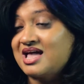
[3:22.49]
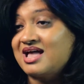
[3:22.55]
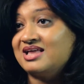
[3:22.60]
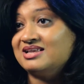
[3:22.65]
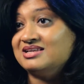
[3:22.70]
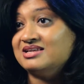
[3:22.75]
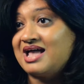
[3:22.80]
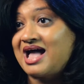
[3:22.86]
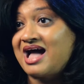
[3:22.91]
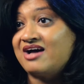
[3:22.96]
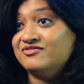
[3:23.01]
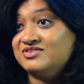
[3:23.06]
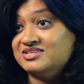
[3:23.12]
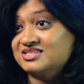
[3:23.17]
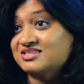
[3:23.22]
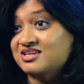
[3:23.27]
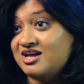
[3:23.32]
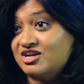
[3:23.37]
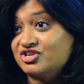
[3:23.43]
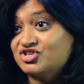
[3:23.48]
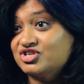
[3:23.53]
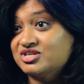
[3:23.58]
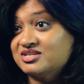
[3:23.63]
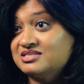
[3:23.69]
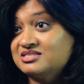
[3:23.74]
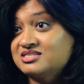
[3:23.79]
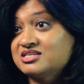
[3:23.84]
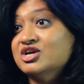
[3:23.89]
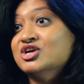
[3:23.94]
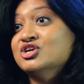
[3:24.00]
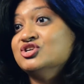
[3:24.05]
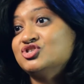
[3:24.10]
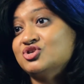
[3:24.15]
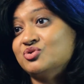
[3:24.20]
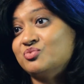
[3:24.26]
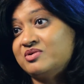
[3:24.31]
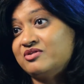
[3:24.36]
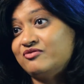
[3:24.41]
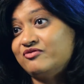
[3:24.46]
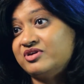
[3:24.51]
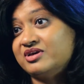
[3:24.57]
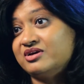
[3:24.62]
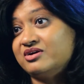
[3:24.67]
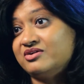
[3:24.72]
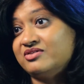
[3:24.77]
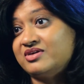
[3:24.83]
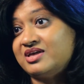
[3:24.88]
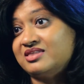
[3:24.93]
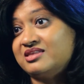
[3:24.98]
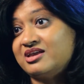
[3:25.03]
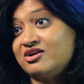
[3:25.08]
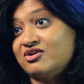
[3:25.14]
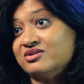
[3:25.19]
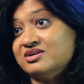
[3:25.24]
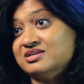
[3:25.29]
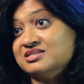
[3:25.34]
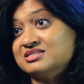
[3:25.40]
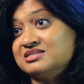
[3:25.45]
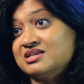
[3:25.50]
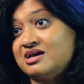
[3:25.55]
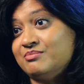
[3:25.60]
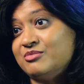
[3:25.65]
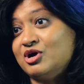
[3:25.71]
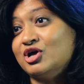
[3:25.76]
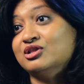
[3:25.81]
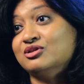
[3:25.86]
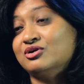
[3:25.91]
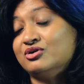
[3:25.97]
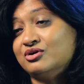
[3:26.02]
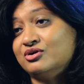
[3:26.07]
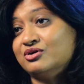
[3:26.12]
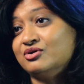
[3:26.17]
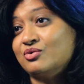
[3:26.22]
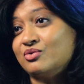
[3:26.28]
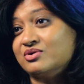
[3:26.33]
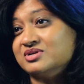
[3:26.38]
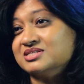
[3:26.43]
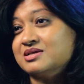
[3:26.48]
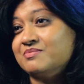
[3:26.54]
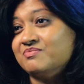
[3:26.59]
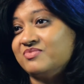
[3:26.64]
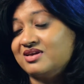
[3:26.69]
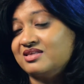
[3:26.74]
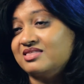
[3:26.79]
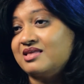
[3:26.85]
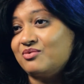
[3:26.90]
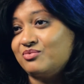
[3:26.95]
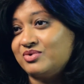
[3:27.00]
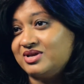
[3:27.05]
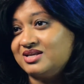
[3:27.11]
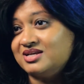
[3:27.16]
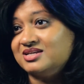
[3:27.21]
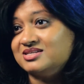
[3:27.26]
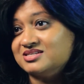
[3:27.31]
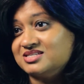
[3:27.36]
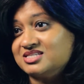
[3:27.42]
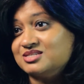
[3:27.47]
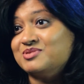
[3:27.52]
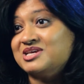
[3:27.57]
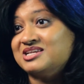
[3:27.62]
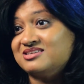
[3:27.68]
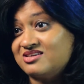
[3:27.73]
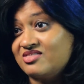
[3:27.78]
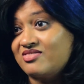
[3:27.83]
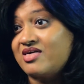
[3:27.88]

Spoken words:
and have discussions should we feel that there is some alert or something that we need to speak to